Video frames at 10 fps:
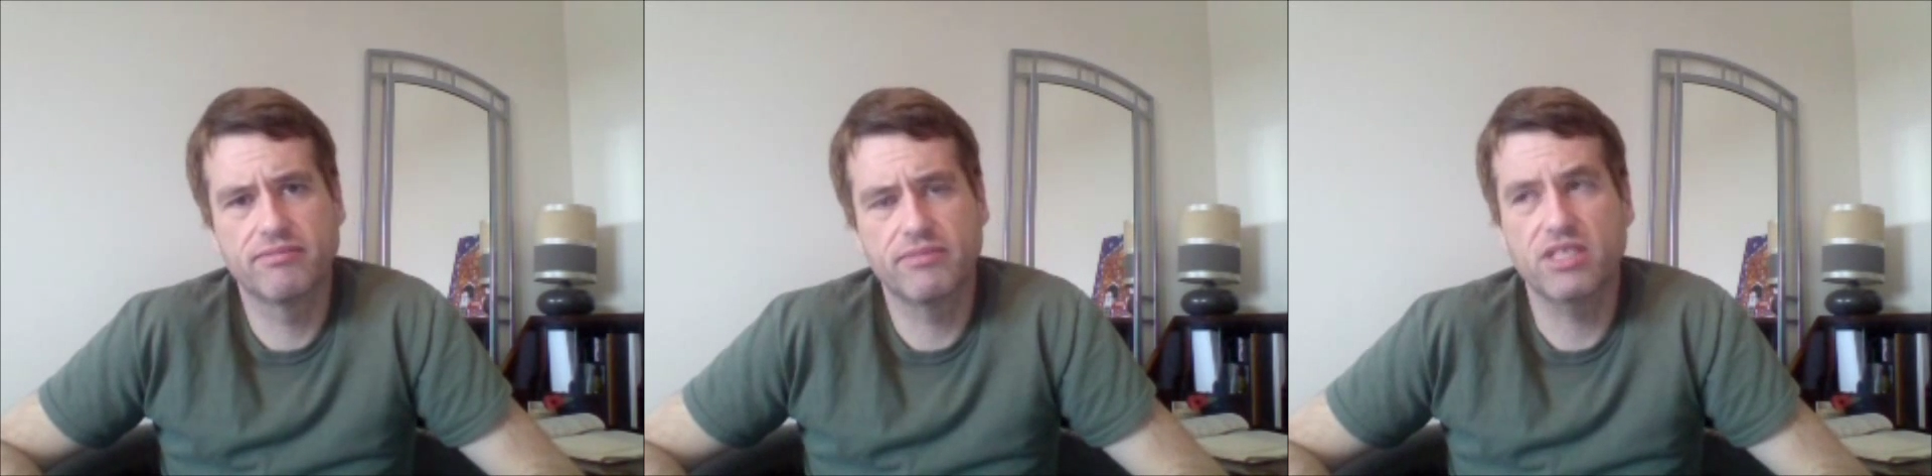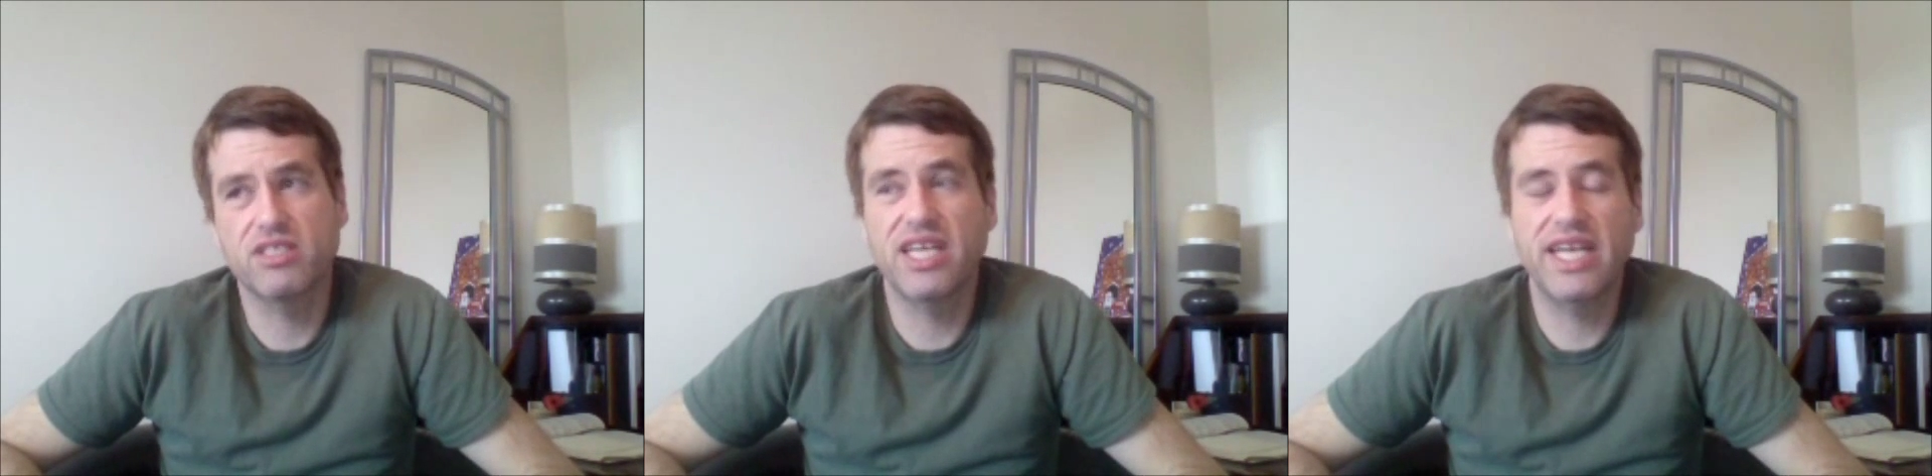
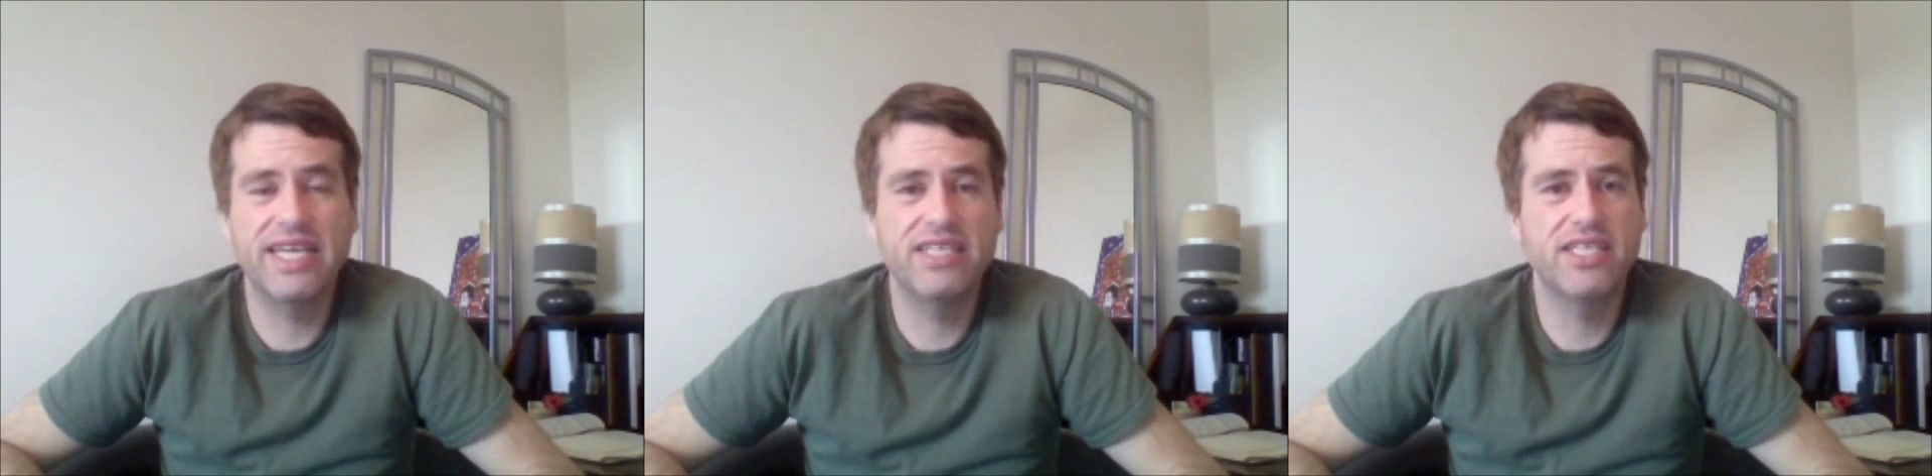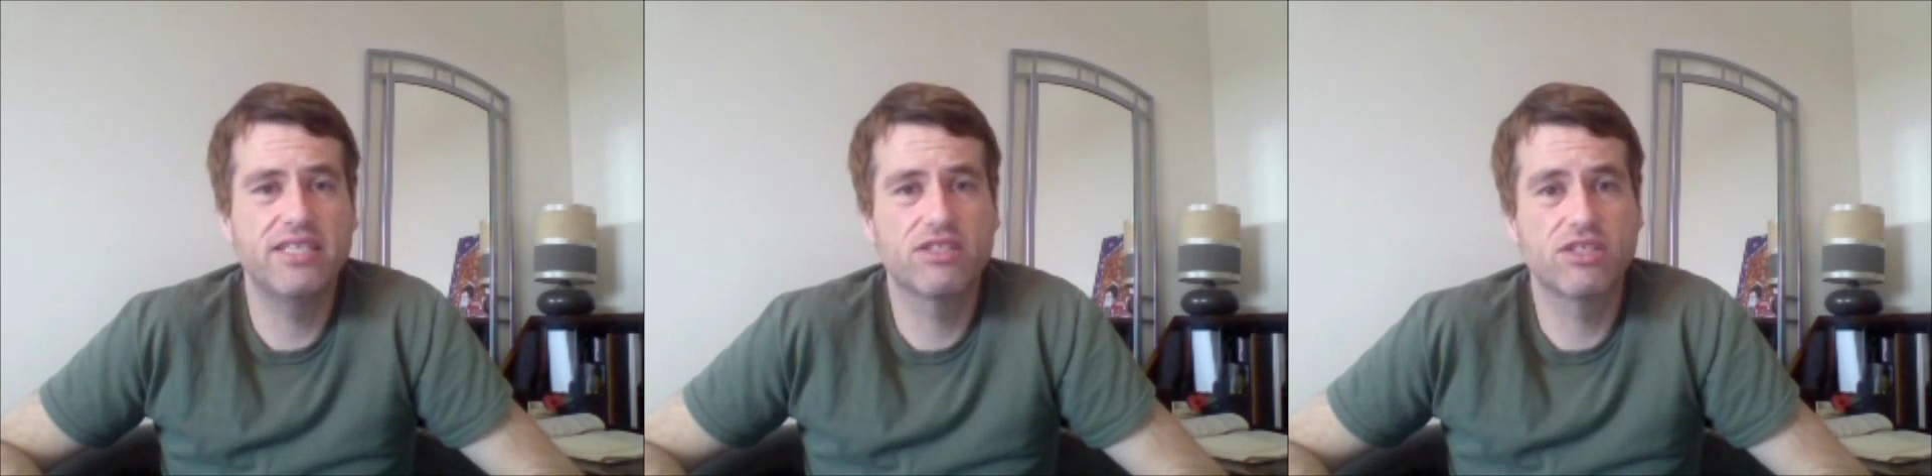because they're
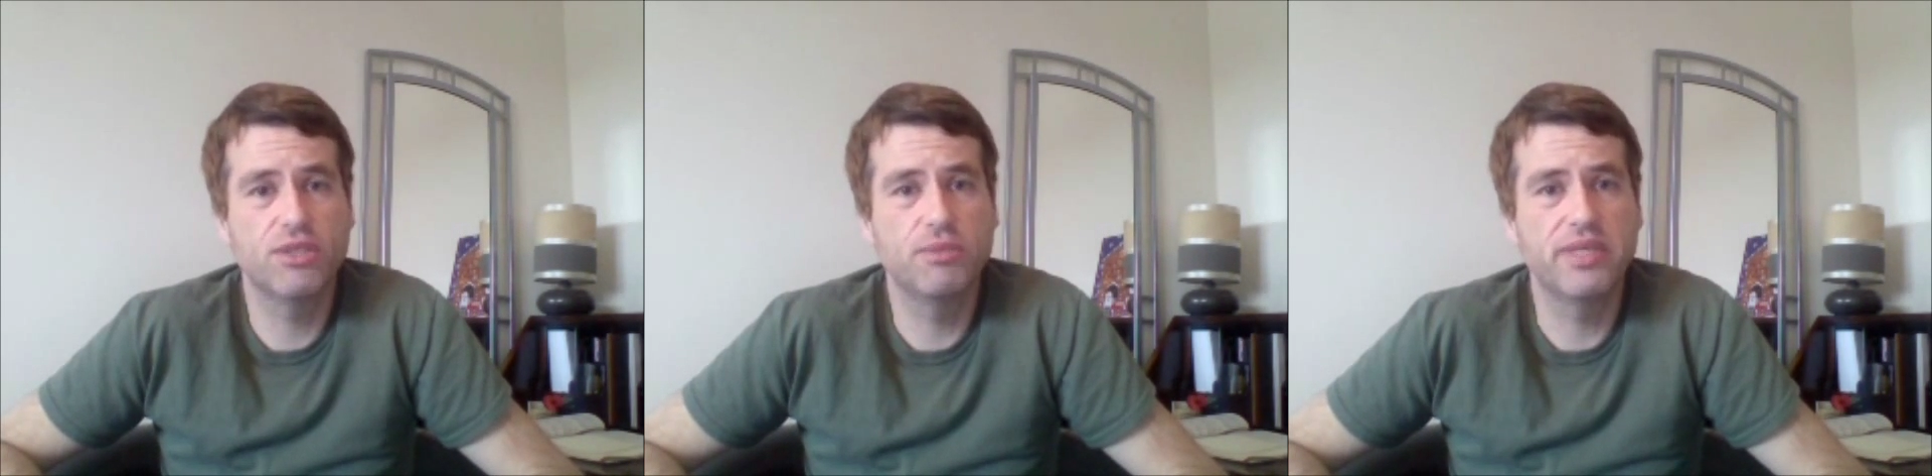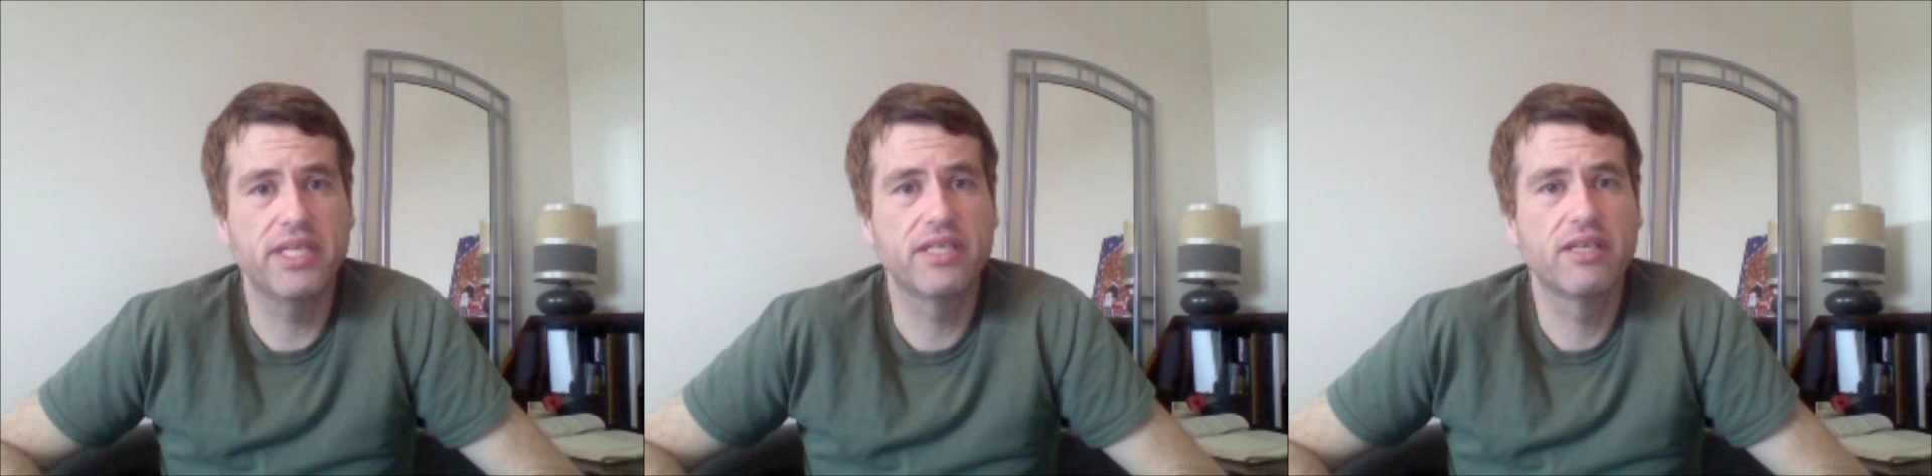lazy and
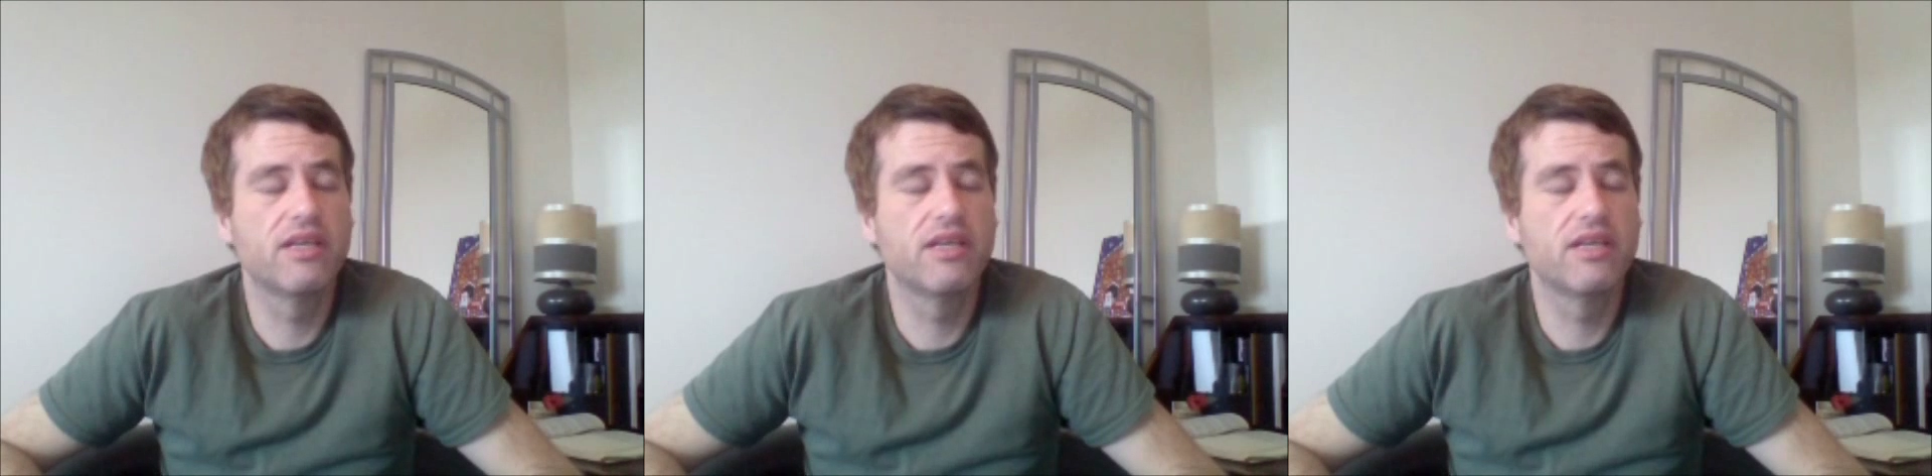stupid,